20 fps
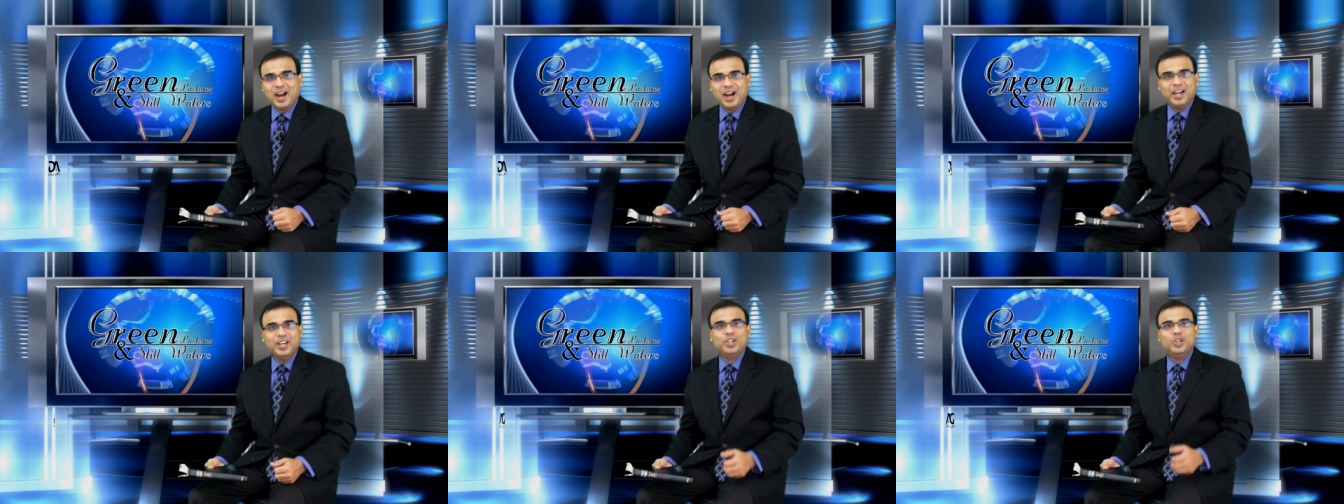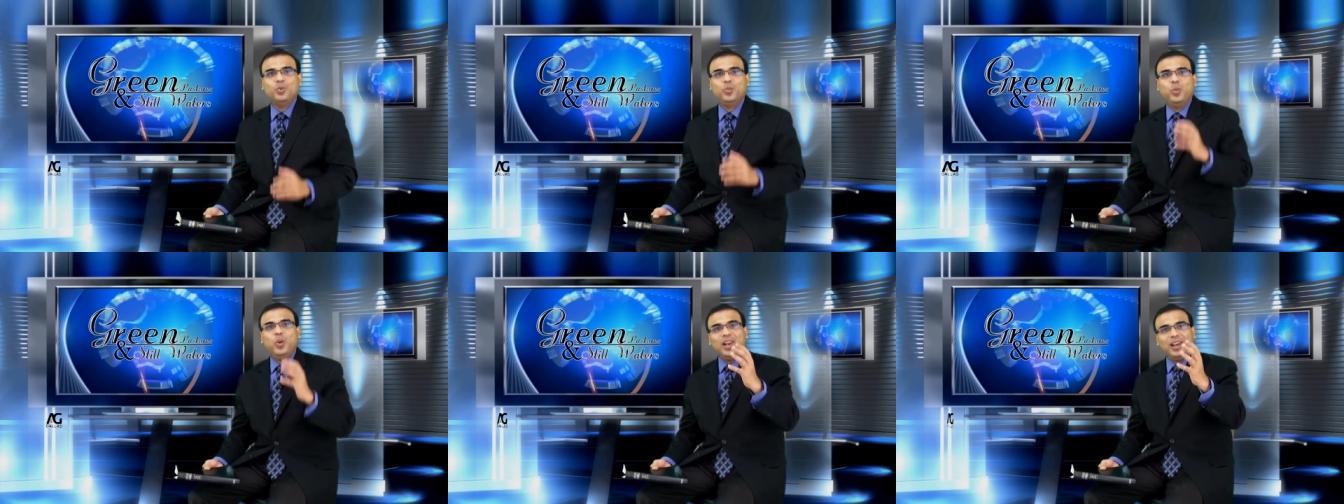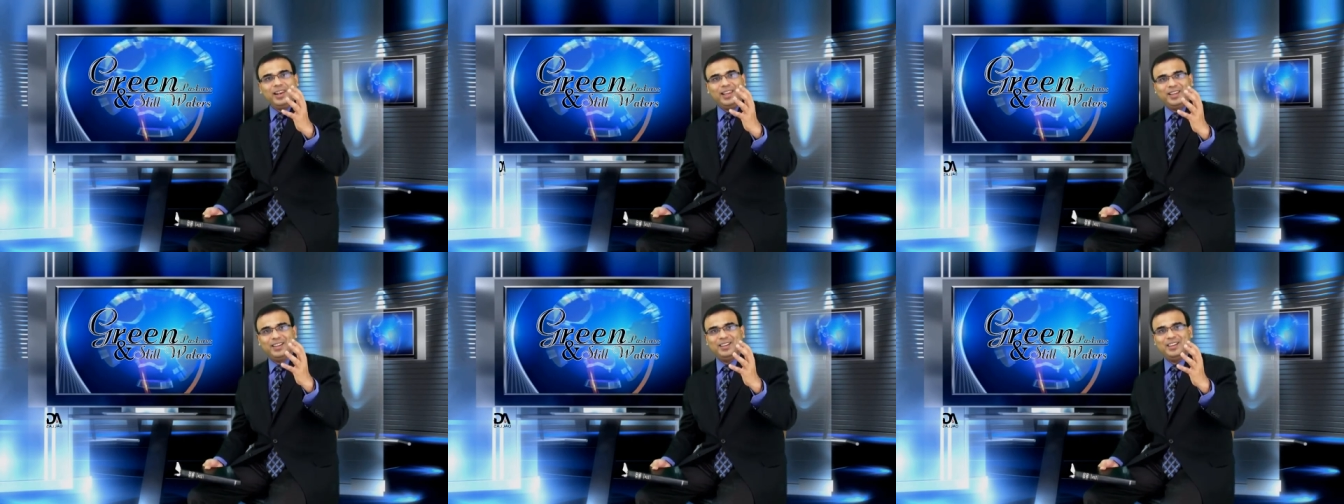Are you
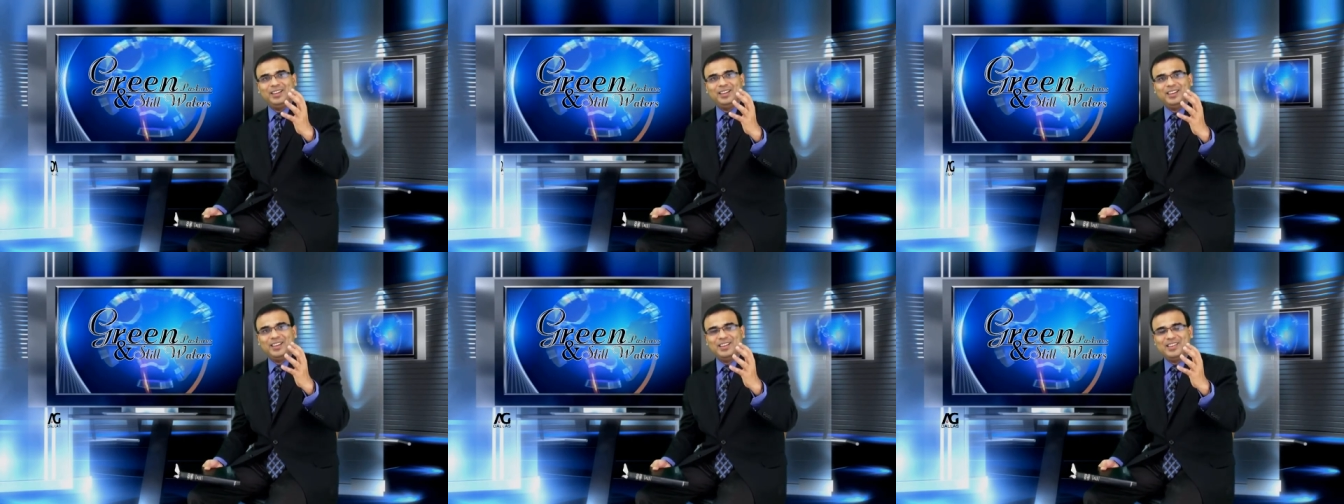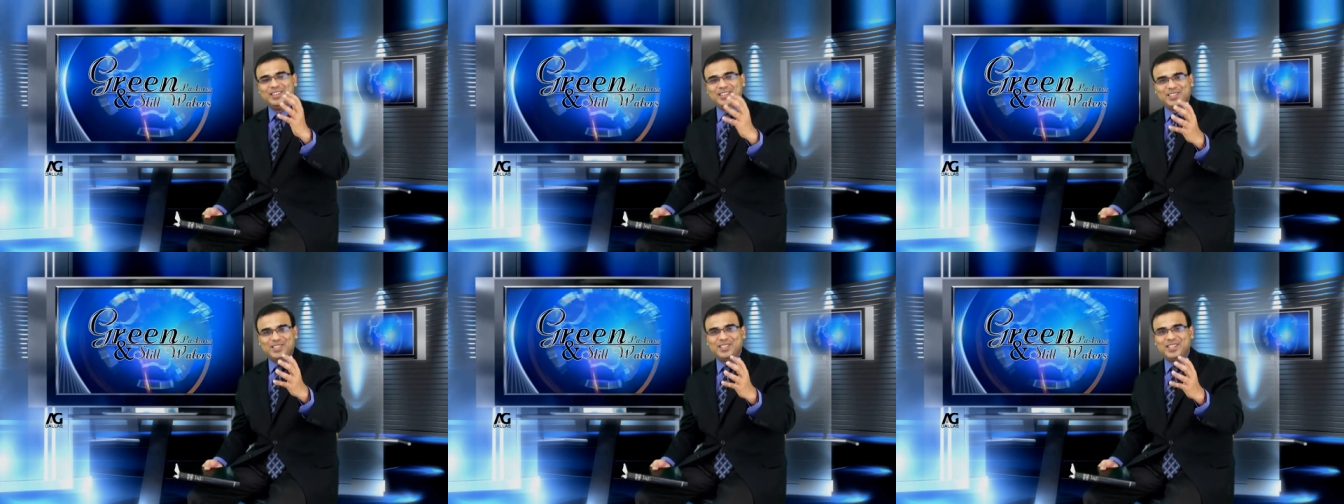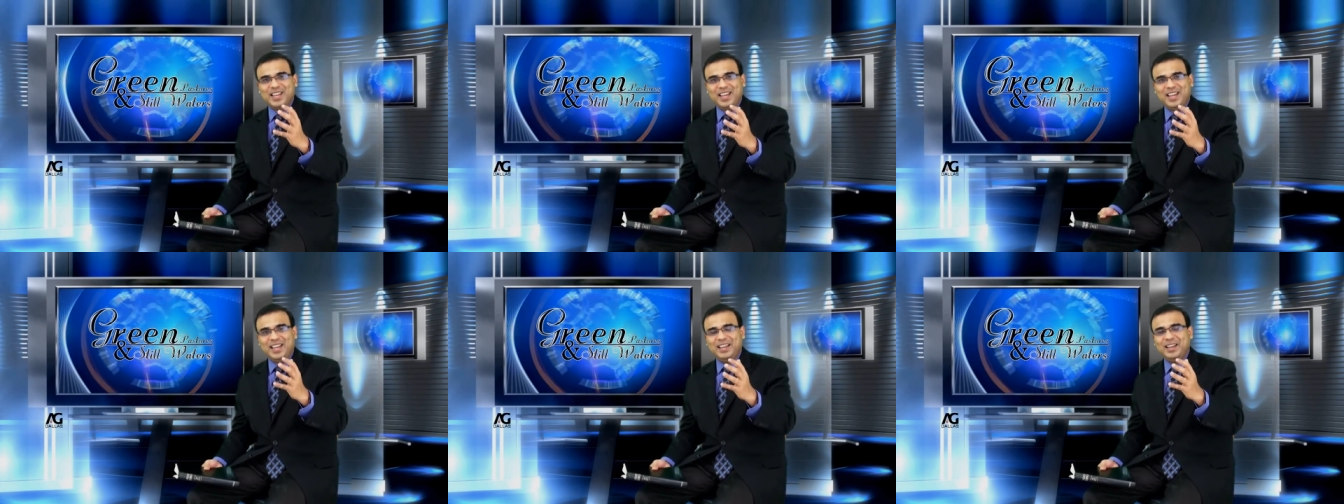willing to
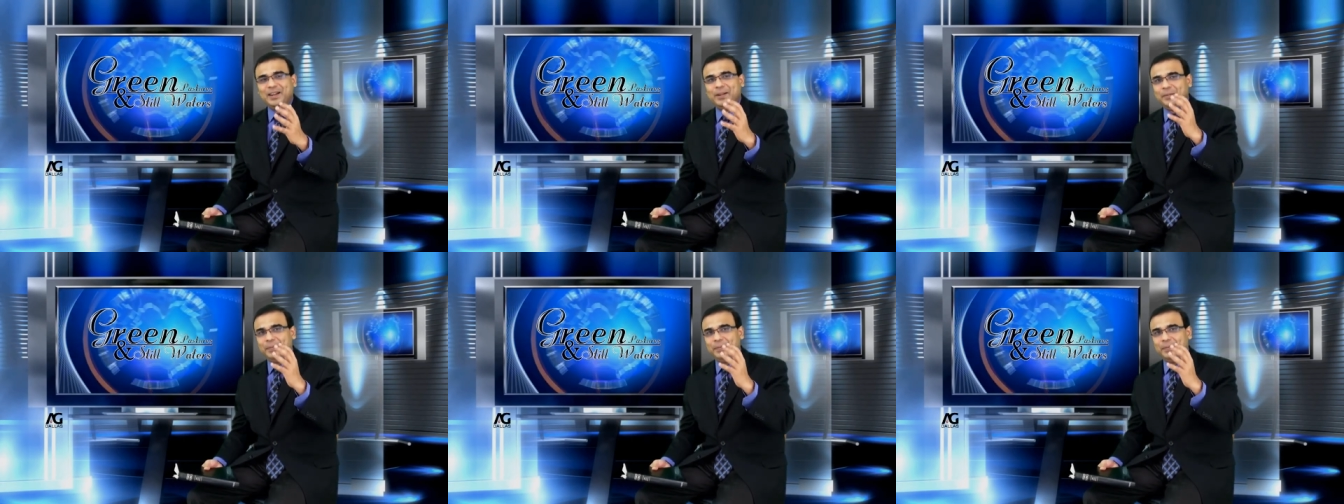say,